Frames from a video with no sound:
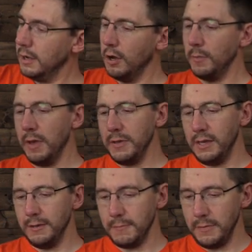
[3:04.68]
Oh,
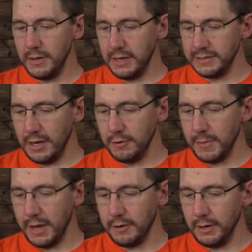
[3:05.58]
maybe, maybe it's out of
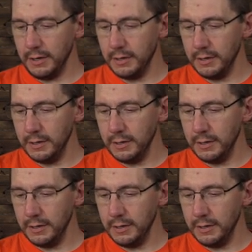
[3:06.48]
battery.